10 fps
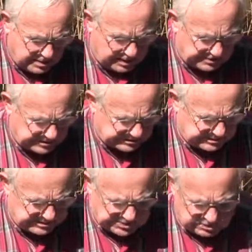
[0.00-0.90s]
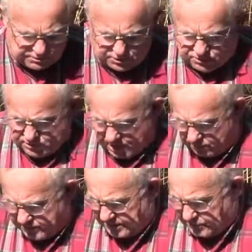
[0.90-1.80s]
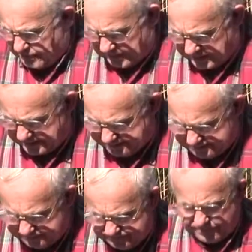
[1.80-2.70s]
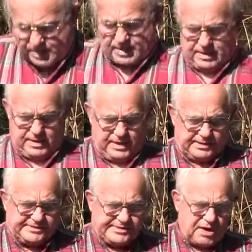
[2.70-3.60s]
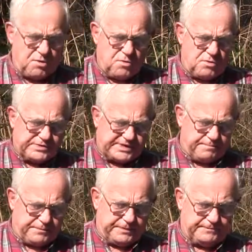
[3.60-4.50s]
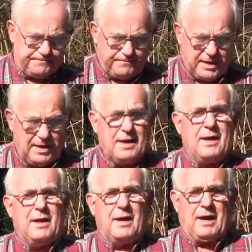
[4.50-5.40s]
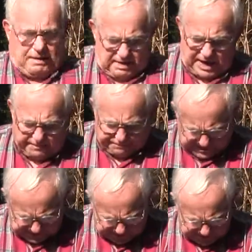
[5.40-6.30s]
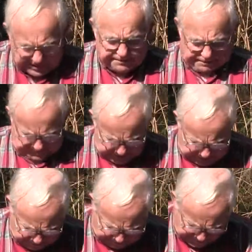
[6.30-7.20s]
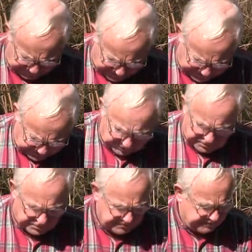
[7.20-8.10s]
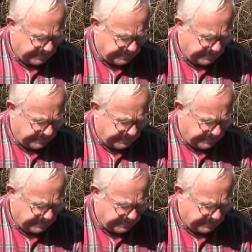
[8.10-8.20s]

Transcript: and just show you how we do it. It's so simple. I personally prefer to,